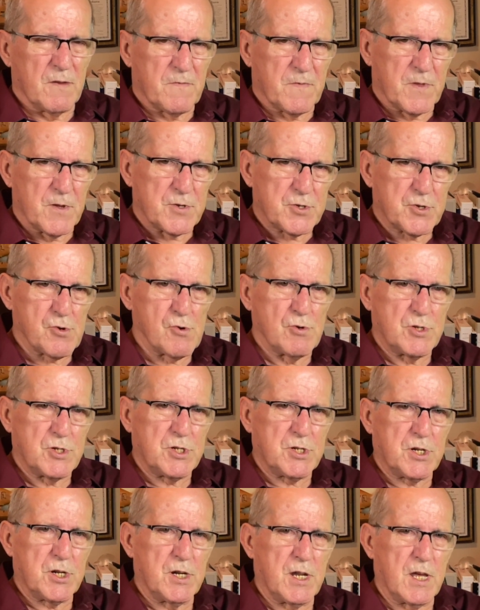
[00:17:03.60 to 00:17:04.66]
if the
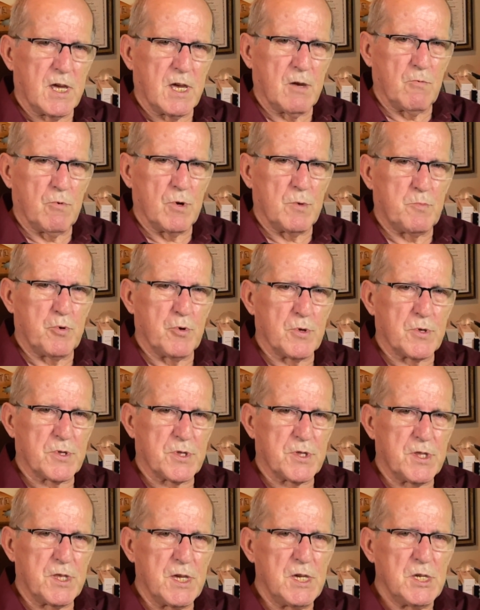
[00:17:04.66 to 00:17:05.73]
church today would put
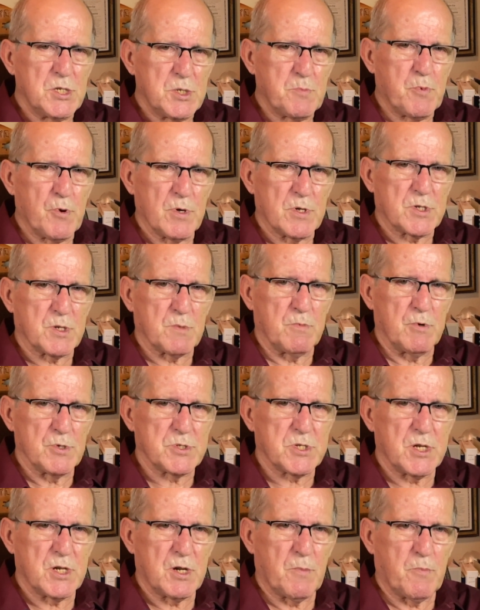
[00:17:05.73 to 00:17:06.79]
these principles
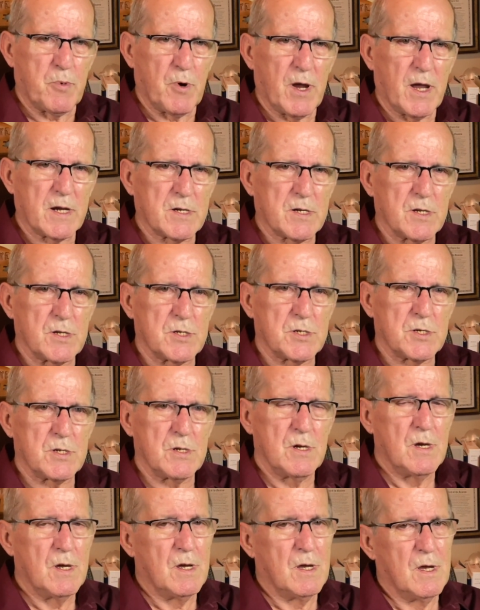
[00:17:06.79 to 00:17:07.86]
into practice,
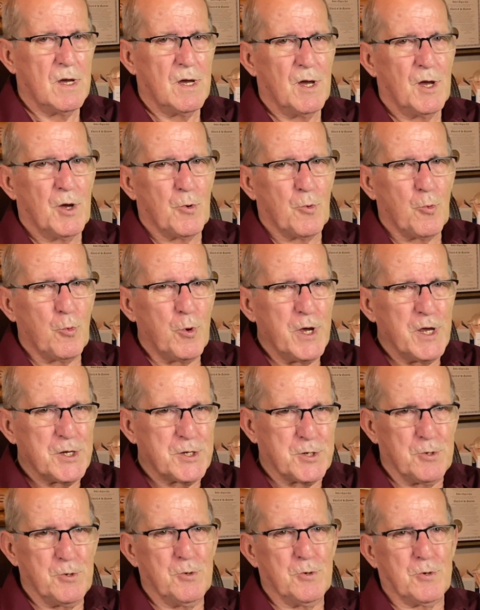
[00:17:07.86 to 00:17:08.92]
we
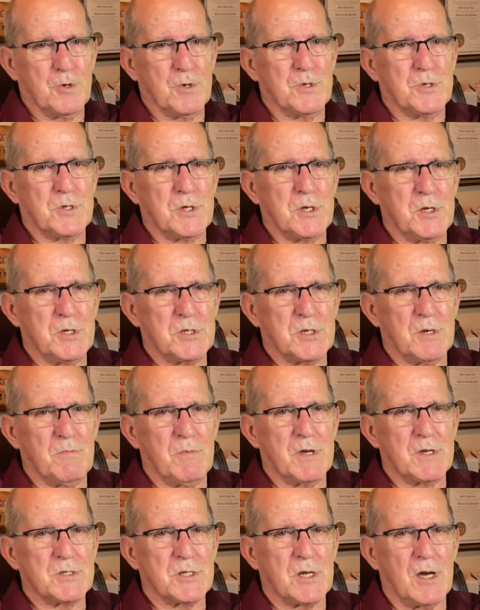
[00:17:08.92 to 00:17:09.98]
too could see some
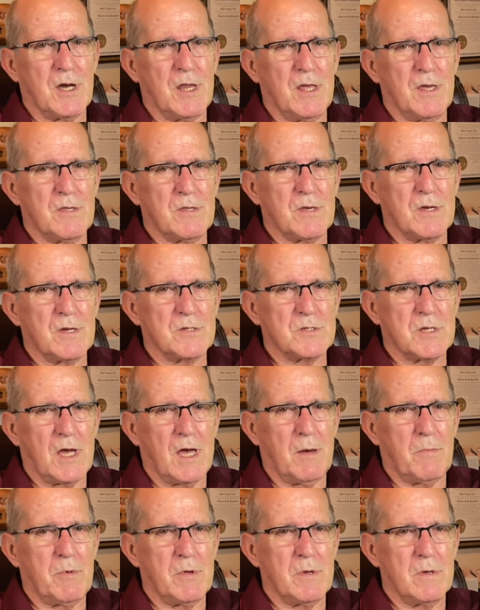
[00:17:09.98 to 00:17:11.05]
exciting things
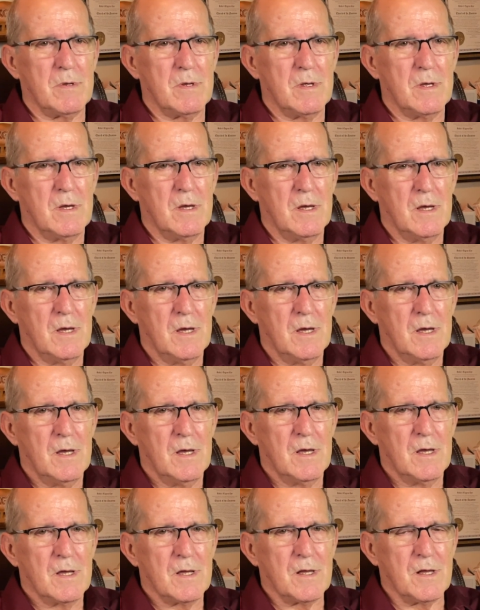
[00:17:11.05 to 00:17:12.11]
happen.
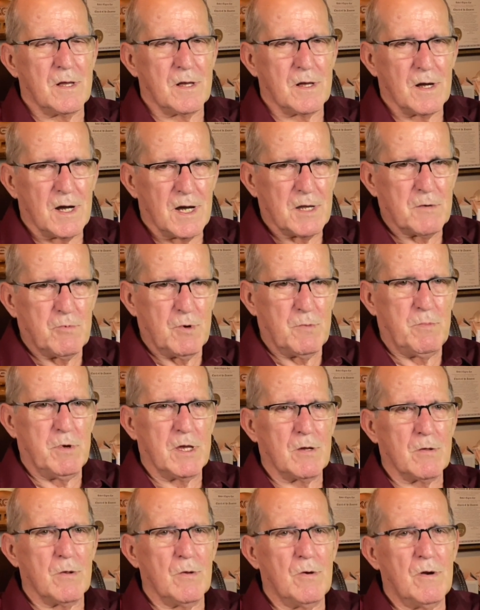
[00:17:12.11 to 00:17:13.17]
God would be
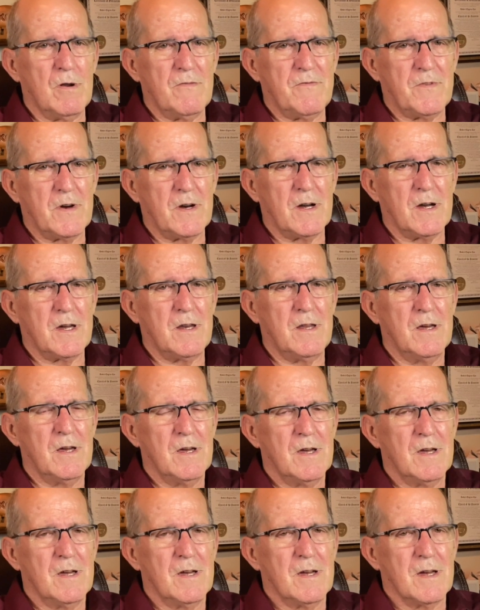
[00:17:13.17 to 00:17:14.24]
glorified
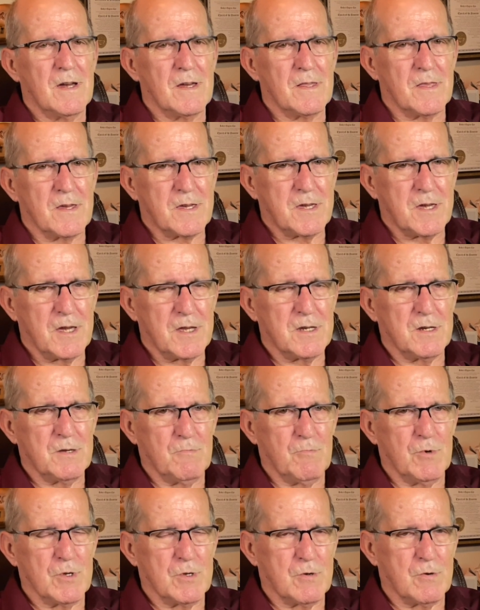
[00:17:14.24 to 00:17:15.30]
and the
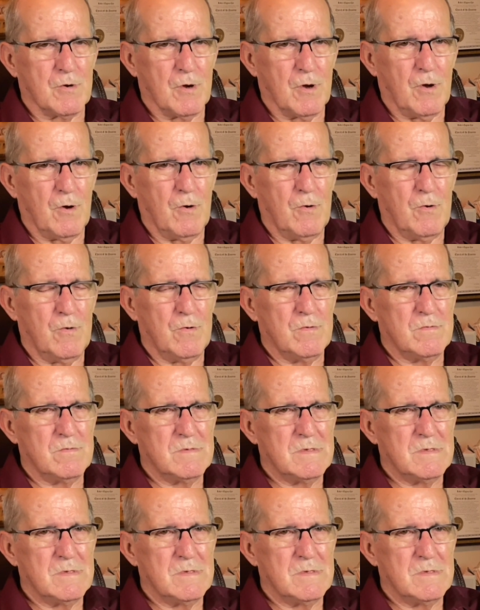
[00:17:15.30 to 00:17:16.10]
kingdom would grow.